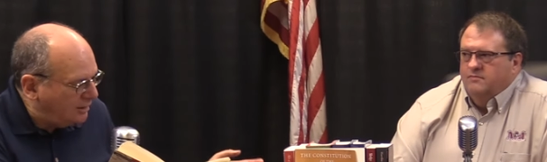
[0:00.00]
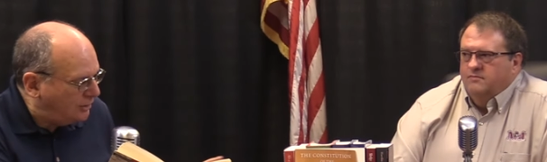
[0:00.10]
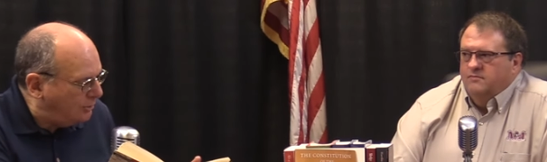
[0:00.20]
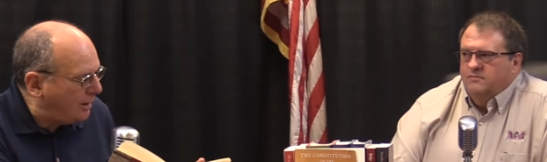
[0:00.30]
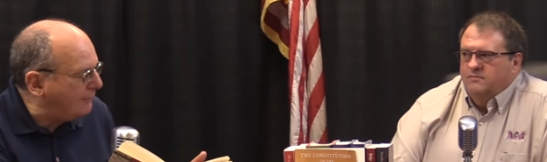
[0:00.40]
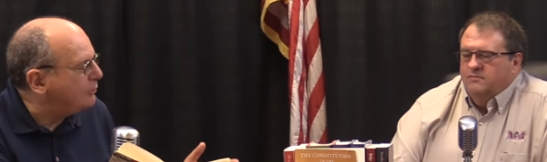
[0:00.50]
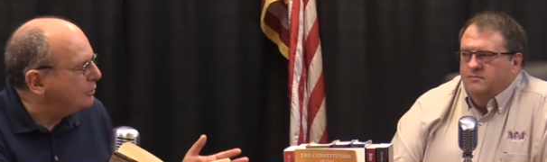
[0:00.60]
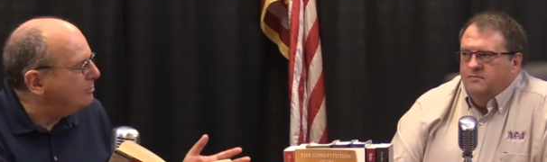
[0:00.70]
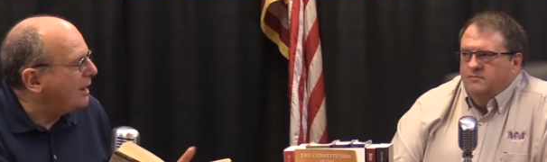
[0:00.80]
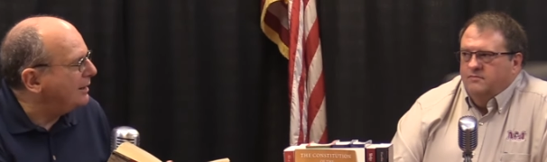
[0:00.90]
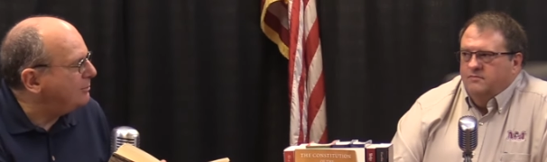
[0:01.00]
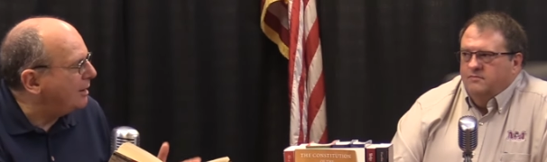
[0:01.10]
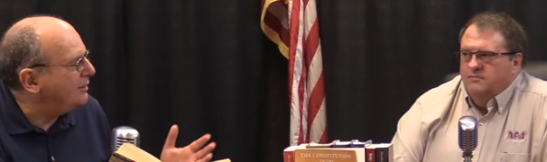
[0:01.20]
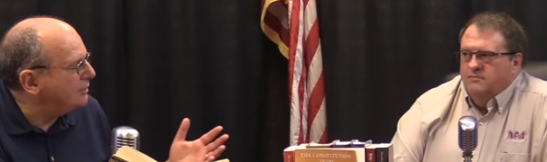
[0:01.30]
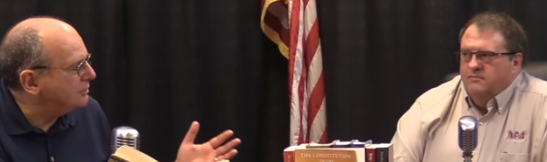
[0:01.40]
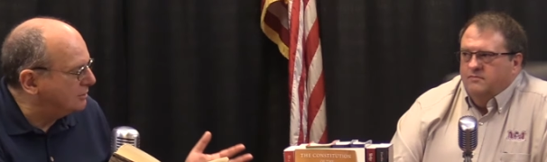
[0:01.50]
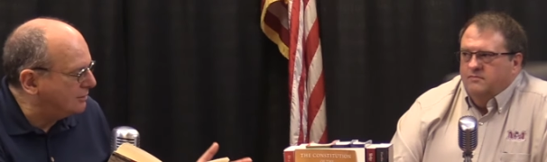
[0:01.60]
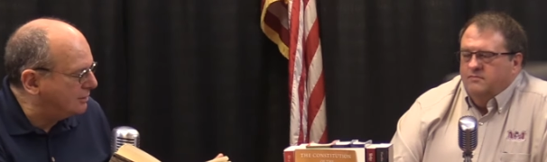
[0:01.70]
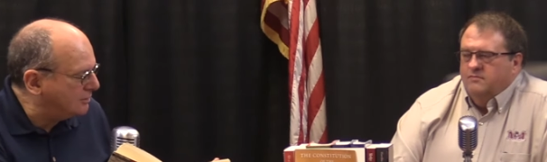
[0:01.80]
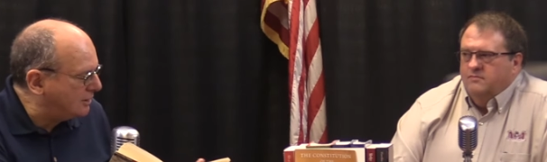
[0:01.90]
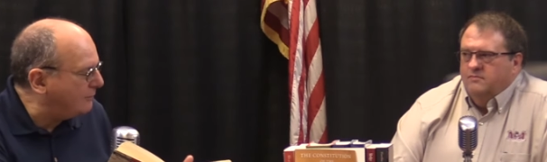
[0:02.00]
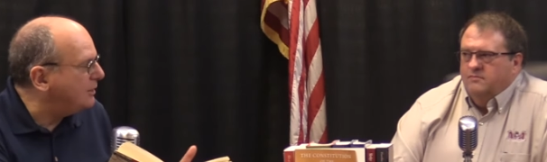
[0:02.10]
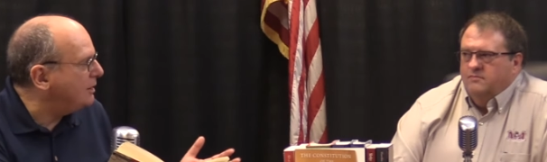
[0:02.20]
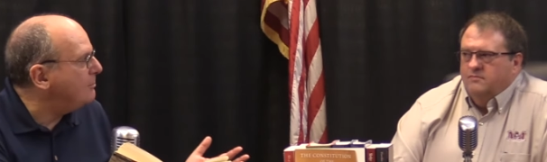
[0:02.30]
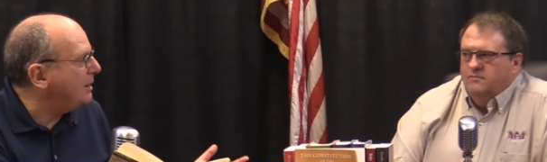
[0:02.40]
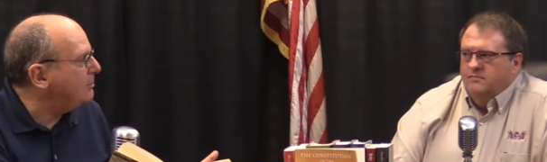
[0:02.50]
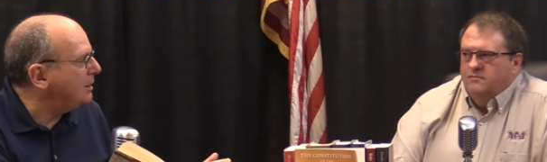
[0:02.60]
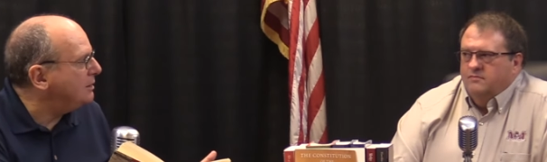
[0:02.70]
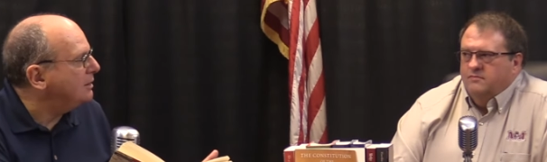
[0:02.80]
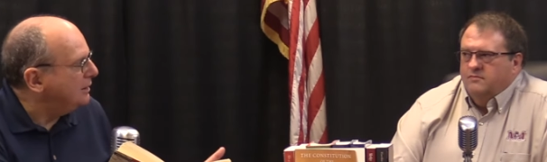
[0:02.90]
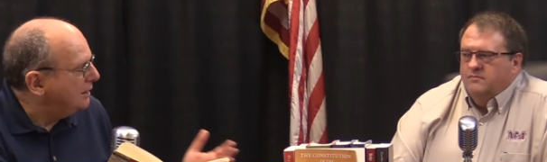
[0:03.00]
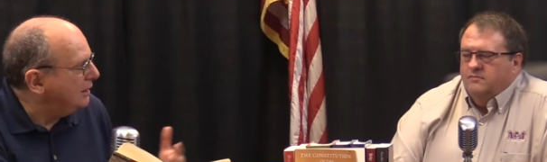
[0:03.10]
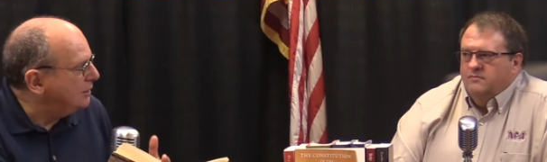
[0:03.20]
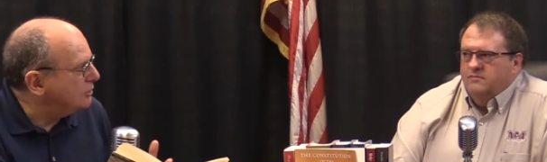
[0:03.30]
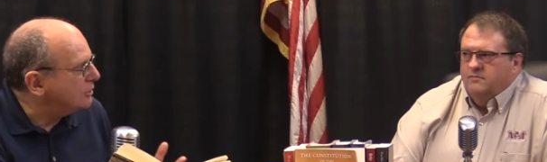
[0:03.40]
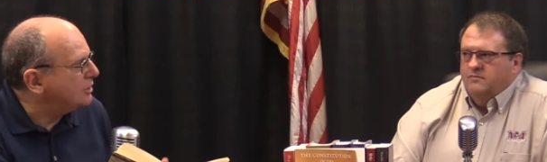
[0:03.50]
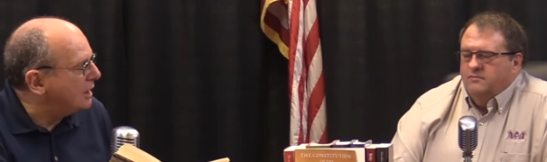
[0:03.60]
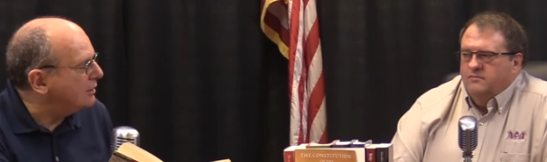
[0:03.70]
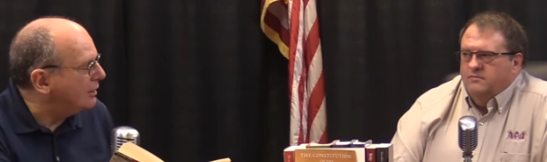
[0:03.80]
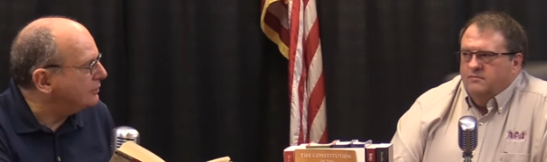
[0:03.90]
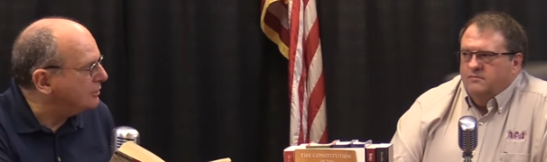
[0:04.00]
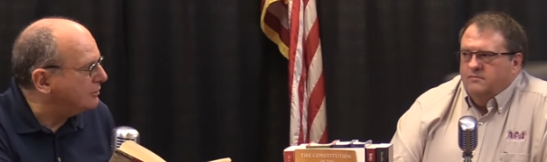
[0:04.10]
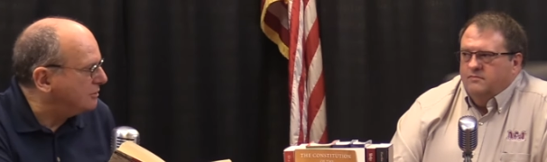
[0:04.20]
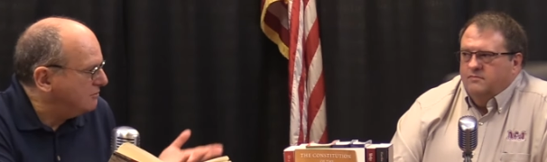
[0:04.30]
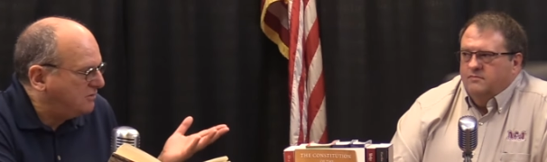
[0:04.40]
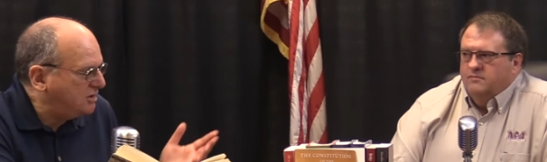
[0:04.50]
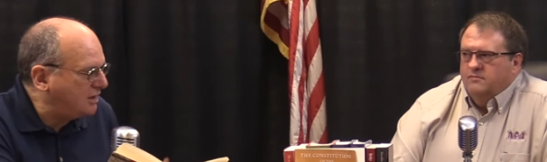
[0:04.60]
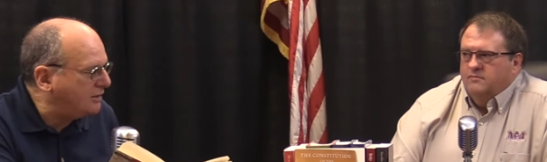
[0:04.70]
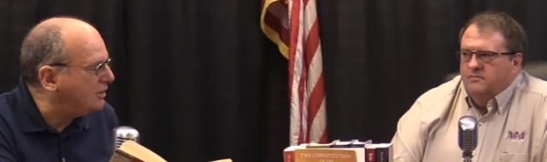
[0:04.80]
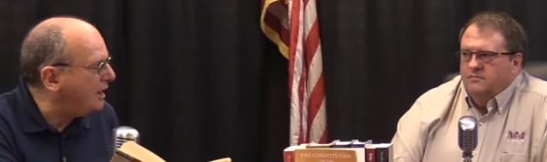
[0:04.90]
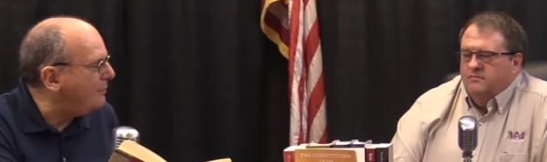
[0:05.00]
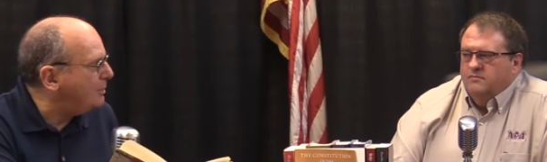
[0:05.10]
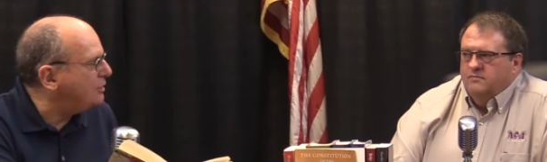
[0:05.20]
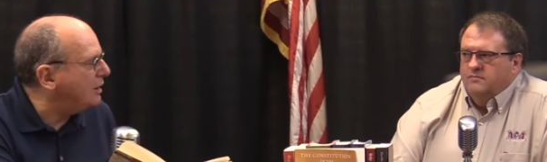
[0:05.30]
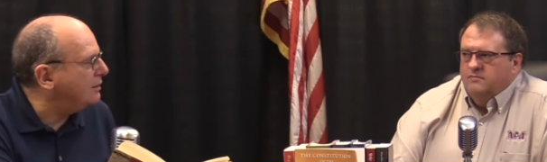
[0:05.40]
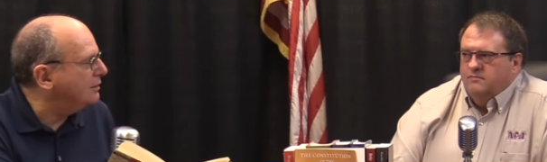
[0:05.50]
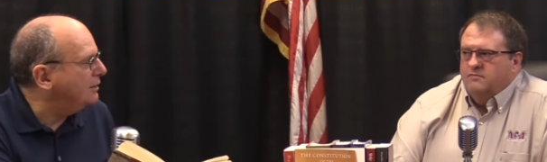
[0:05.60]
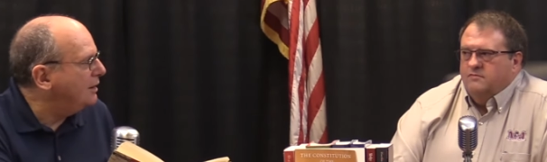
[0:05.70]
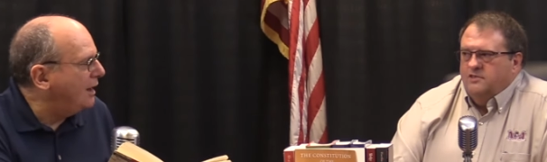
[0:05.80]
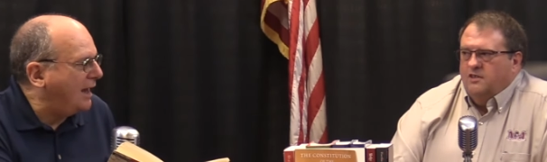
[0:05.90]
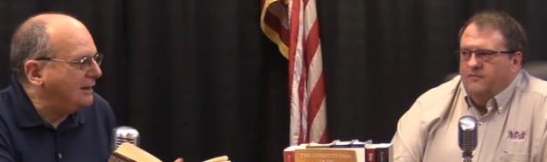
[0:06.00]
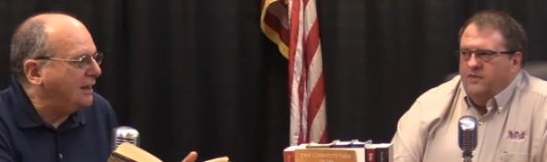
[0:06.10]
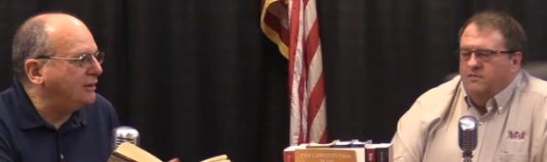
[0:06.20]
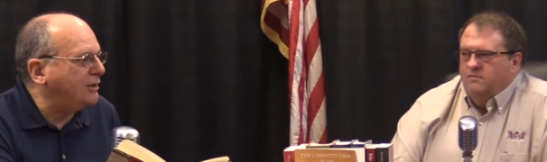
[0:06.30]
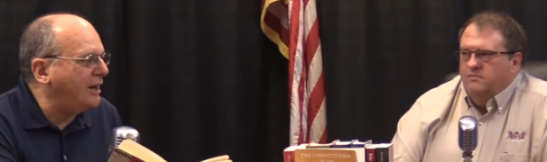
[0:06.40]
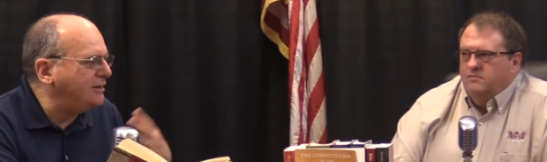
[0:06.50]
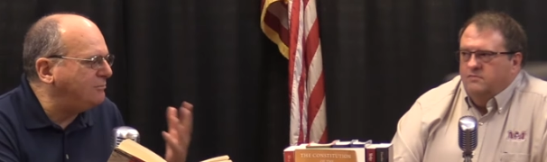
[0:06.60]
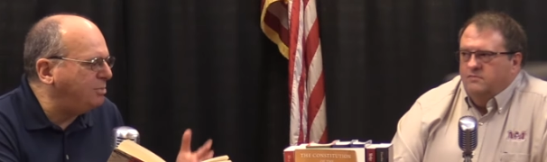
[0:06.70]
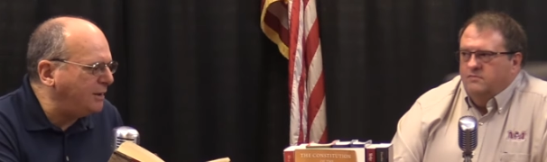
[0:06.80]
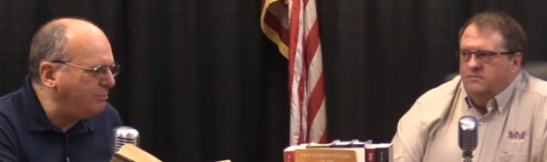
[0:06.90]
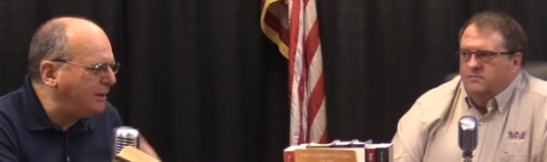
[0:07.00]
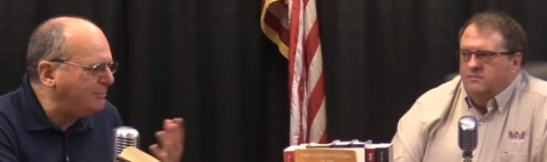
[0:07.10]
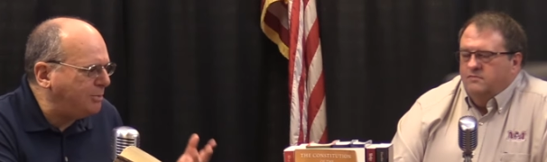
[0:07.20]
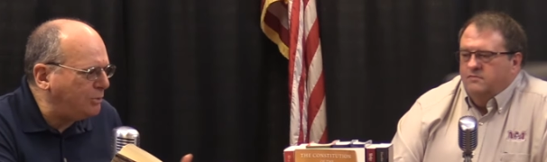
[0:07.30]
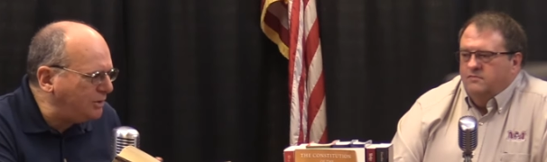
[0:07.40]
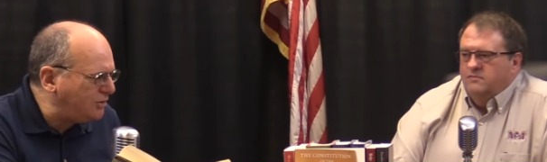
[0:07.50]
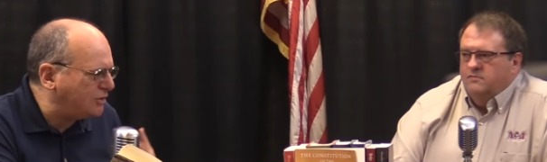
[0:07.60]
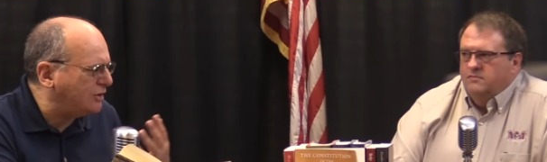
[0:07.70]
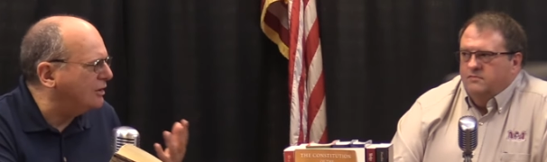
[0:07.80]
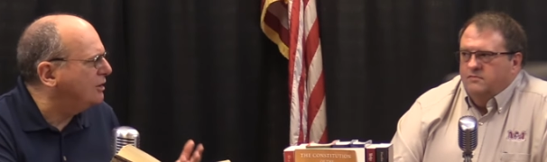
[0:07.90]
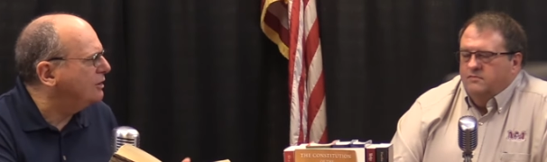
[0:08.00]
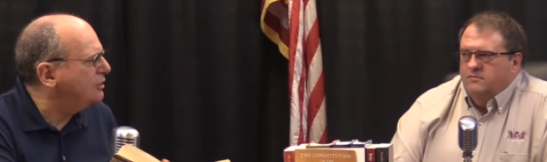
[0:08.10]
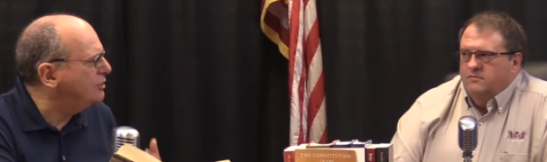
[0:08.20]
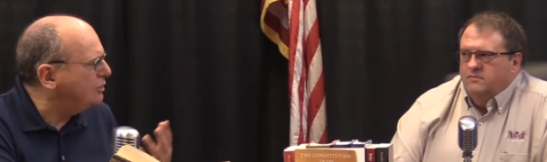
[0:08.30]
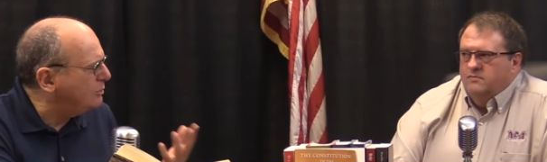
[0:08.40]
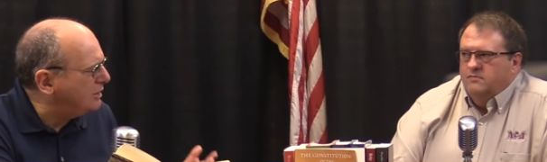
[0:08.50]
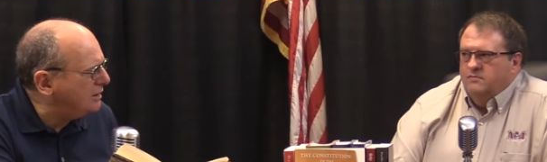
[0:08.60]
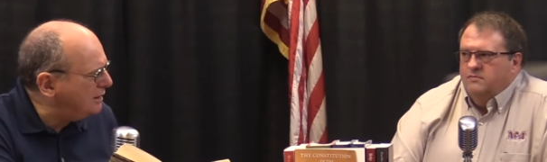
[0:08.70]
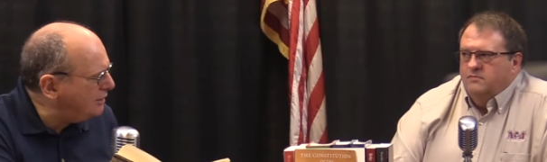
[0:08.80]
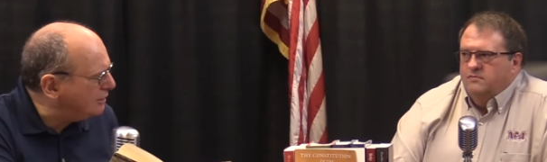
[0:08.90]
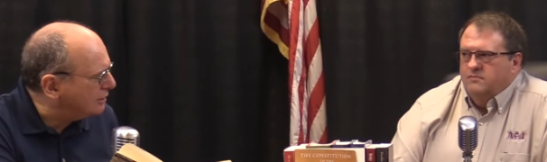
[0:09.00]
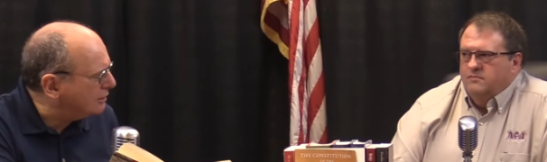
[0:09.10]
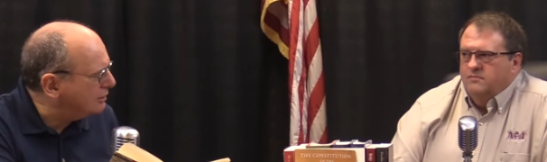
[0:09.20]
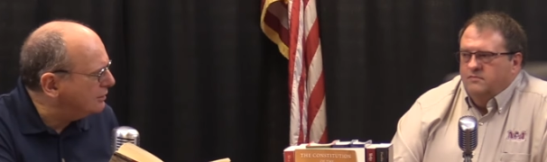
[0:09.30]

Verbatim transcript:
Speaker 1: you have to abide by this the Seventh Amendment in your state constitution. Just hasn't happened yet, hmm. so and you, there hasn't been a big push to do it either.